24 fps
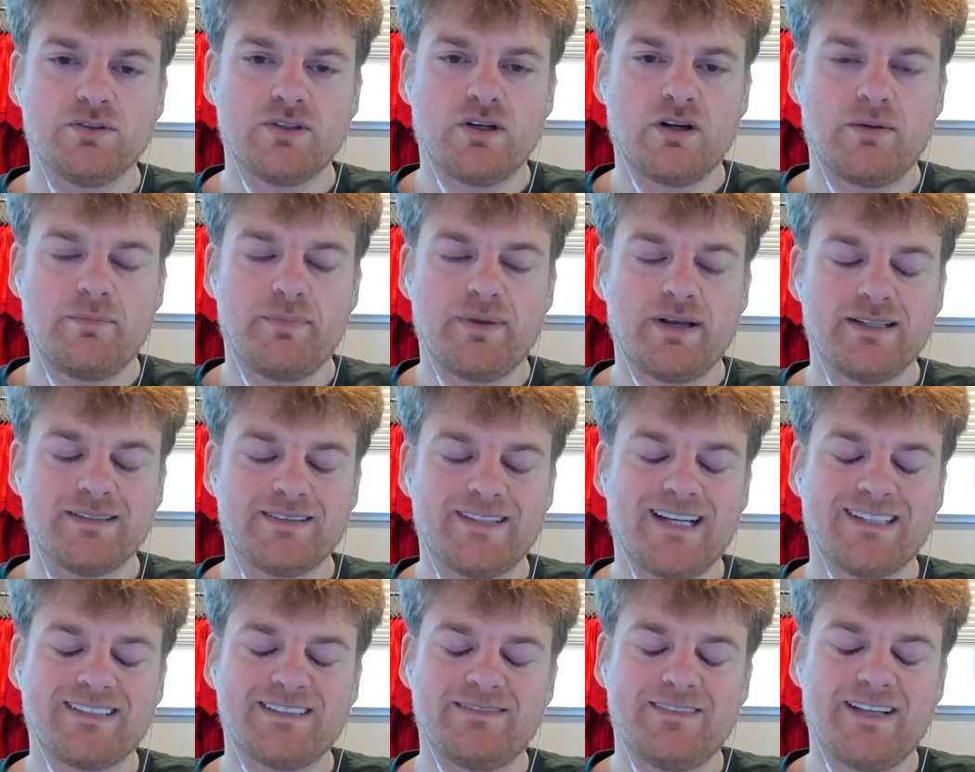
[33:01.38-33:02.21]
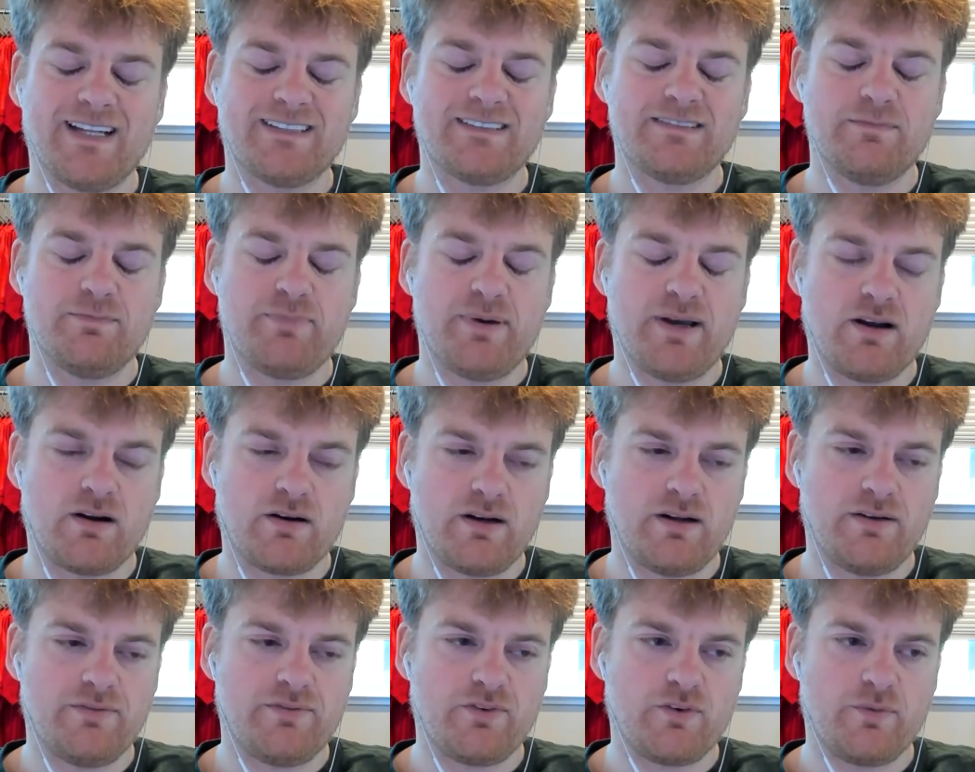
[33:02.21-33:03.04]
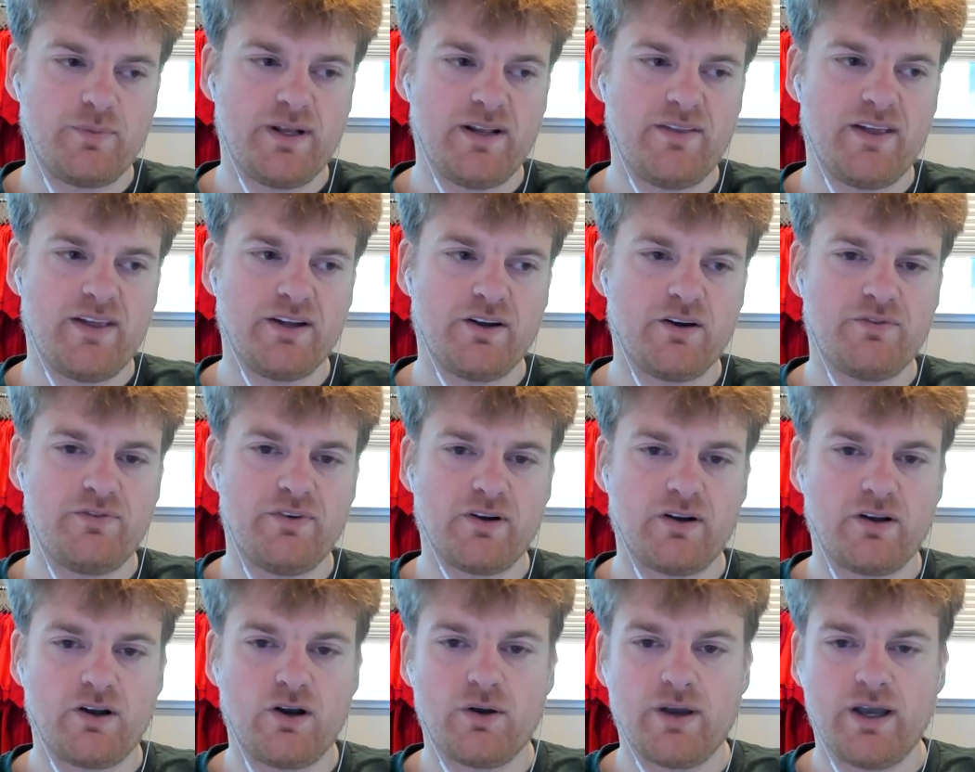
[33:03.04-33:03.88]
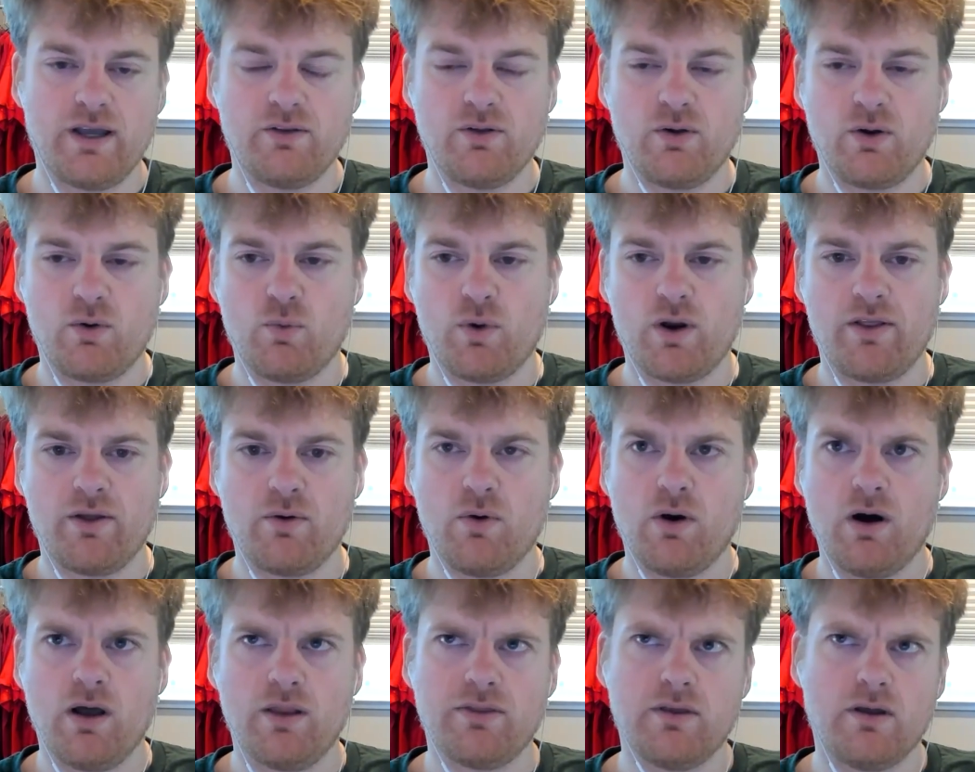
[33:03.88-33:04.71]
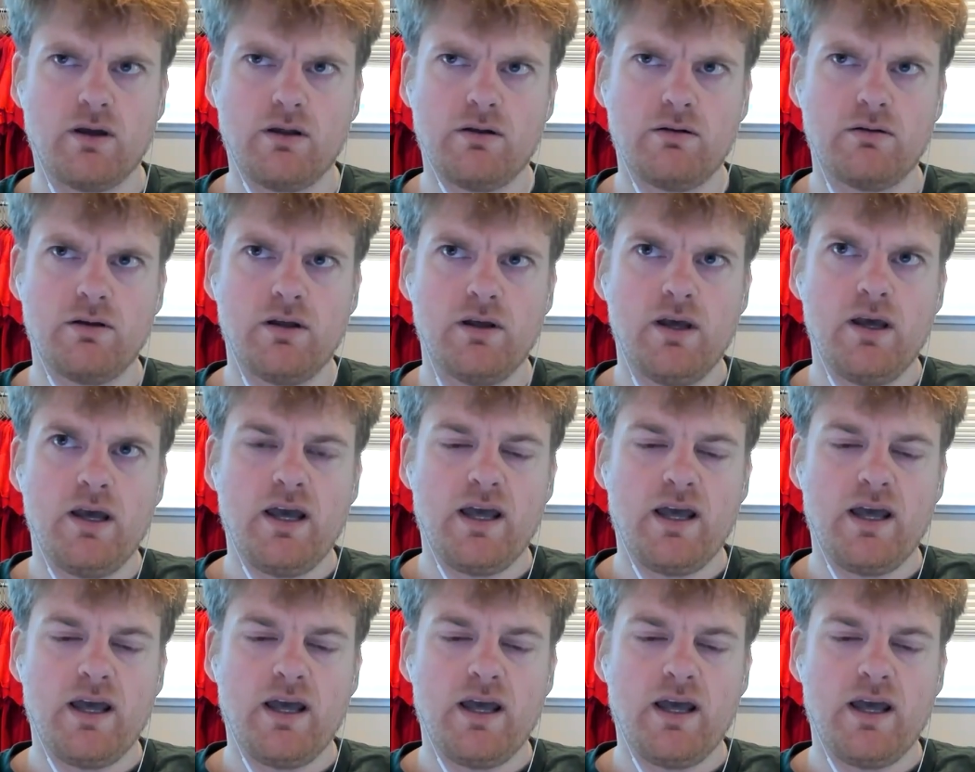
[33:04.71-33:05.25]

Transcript: are, because that's imperative for me to then go figure out okay, what do they want then.